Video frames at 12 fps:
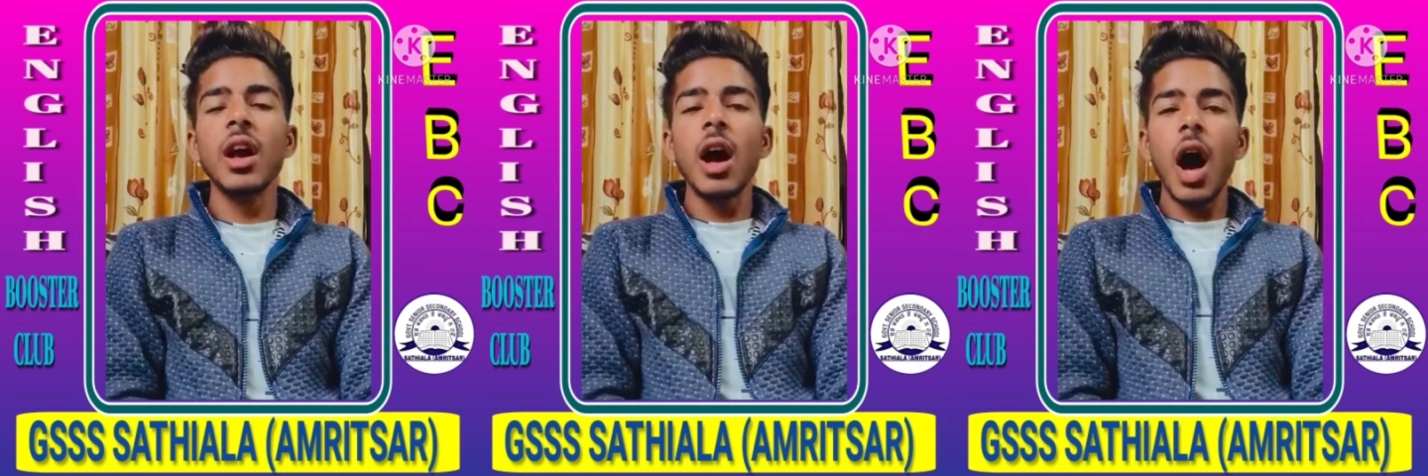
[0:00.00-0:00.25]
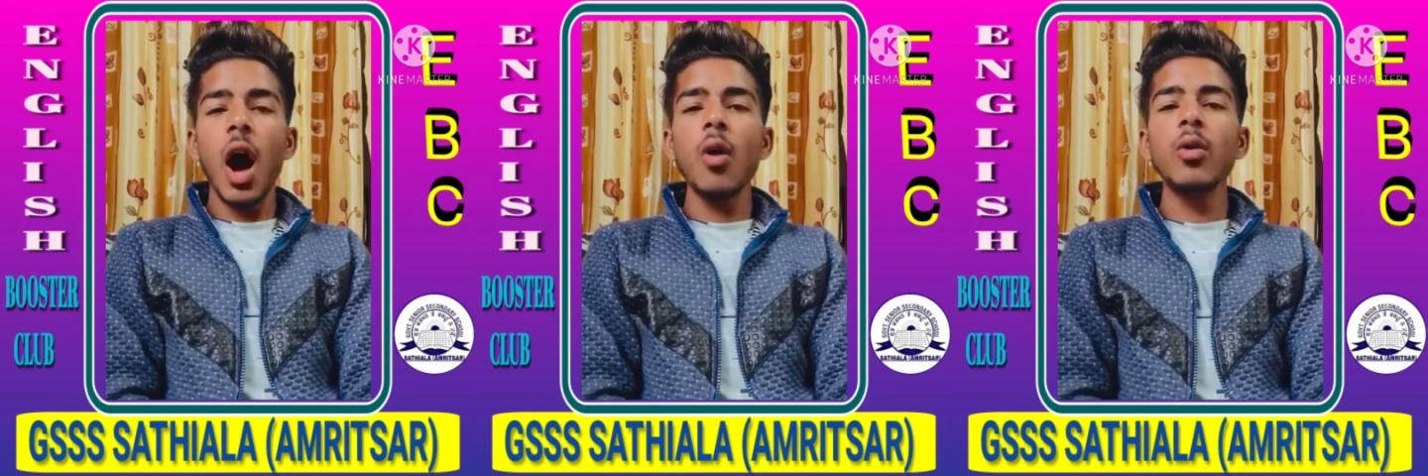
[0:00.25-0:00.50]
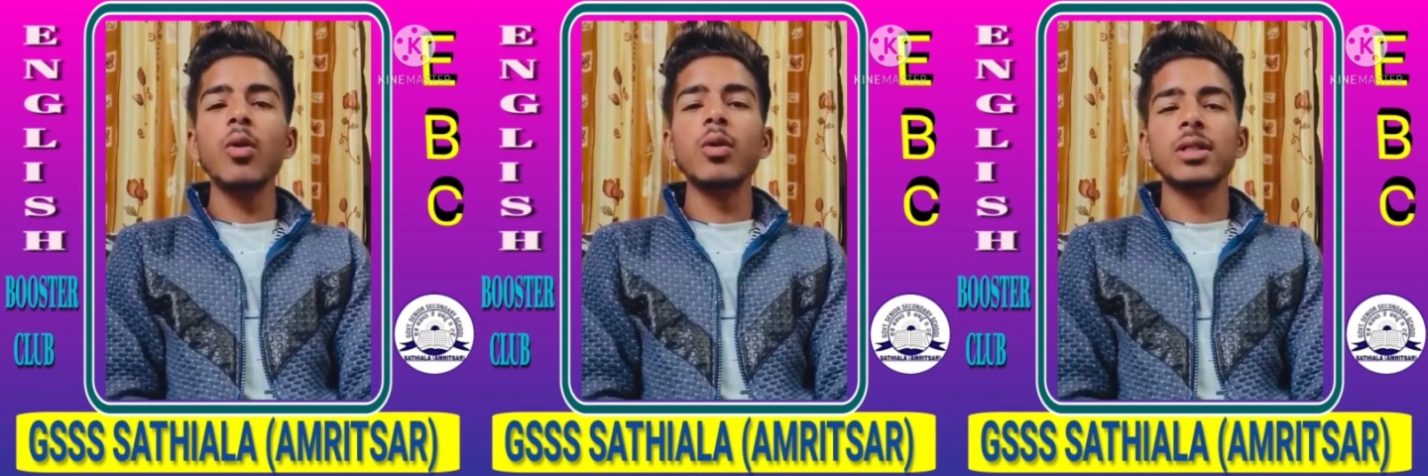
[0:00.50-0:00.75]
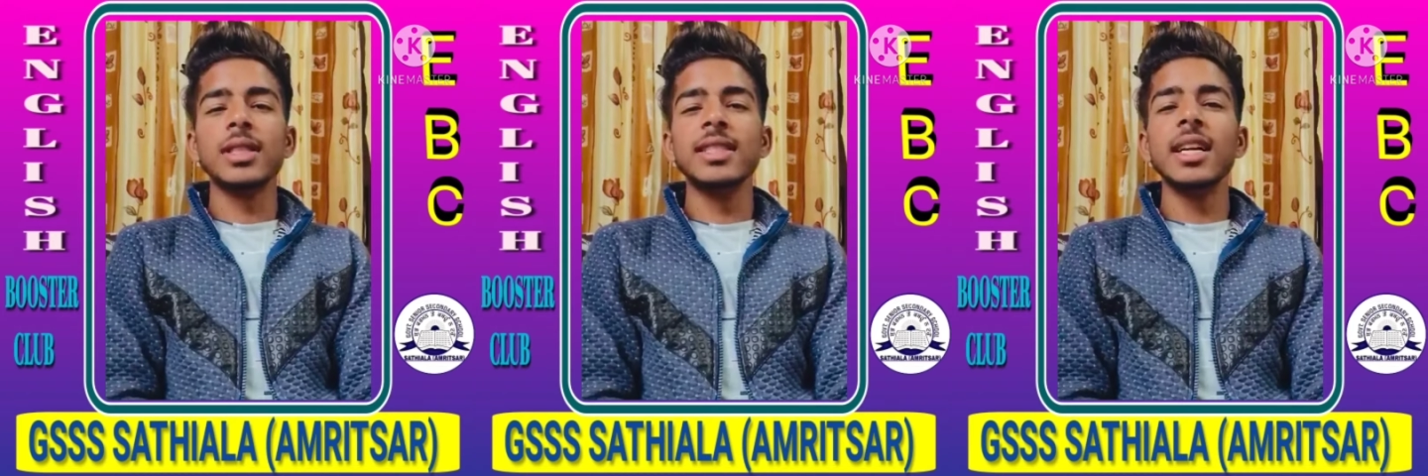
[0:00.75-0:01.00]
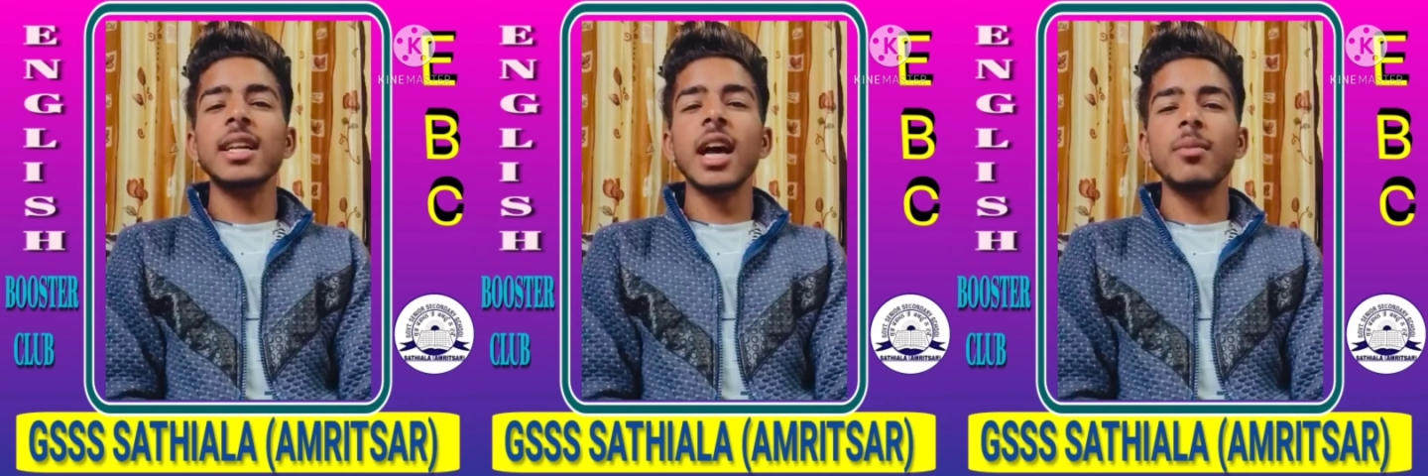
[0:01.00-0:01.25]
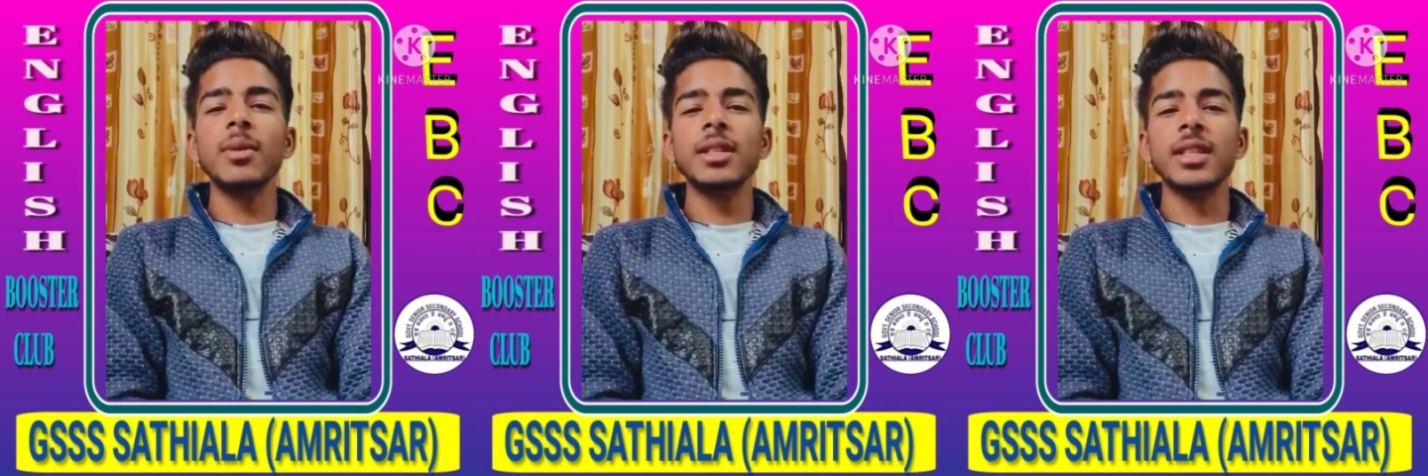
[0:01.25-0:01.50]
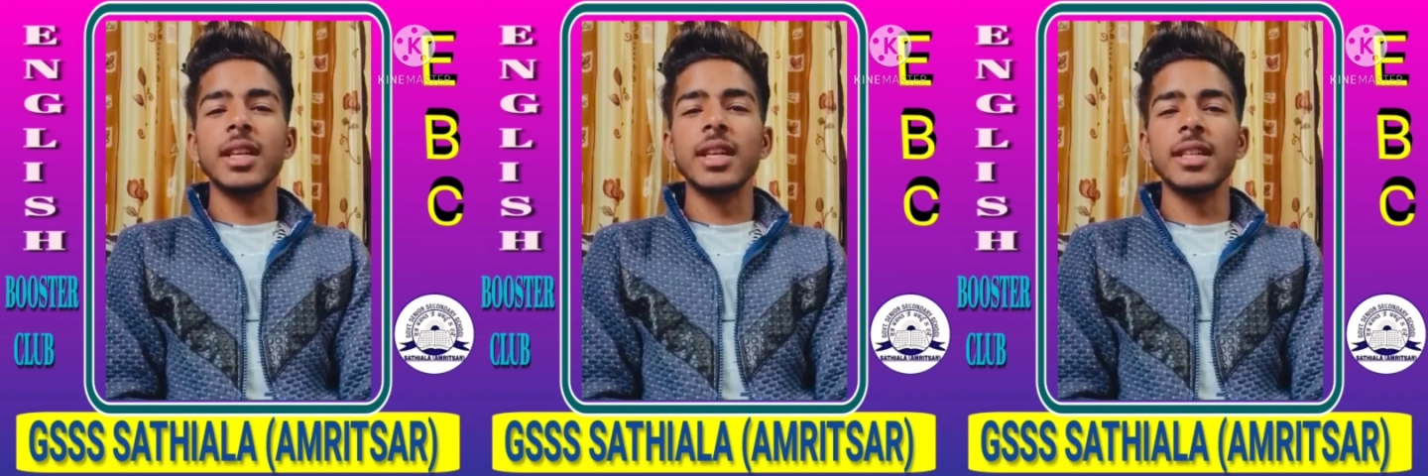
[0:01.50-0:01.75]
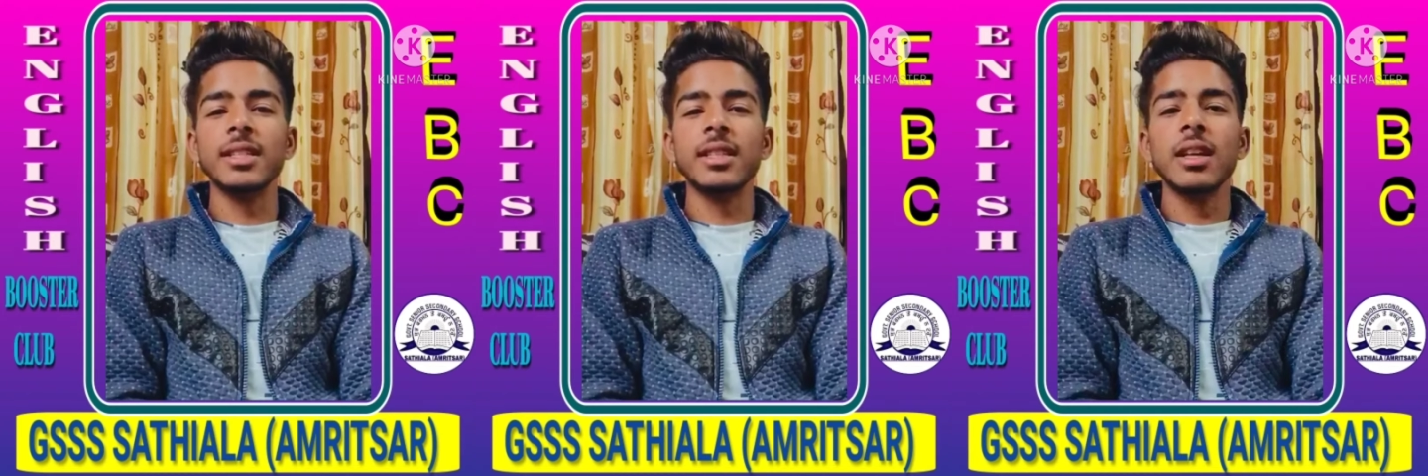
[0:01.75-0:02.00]
How costly the diamond ring
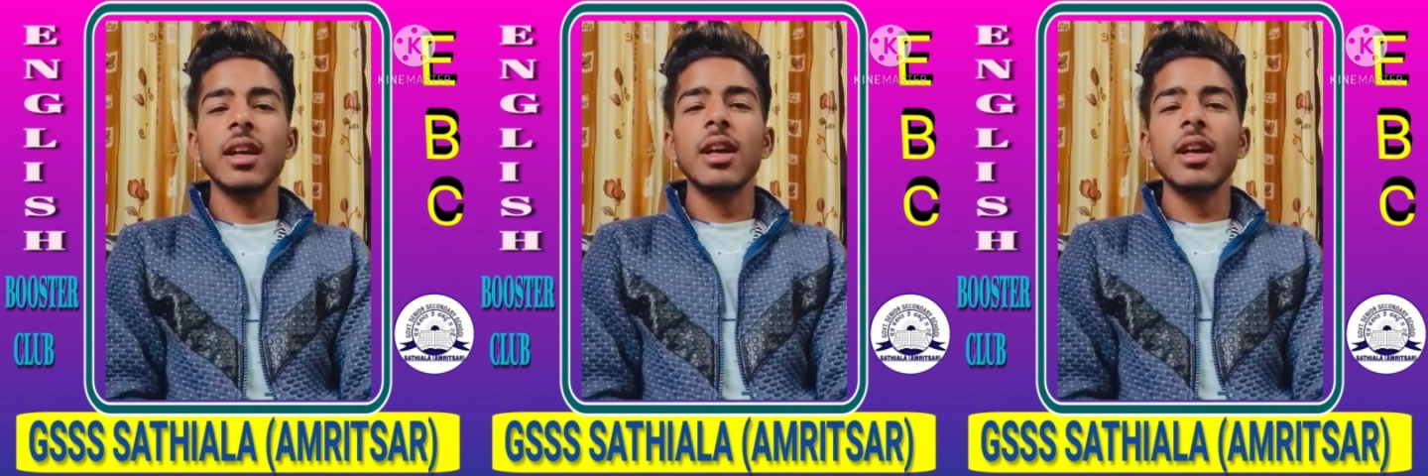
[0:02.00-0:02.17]
is.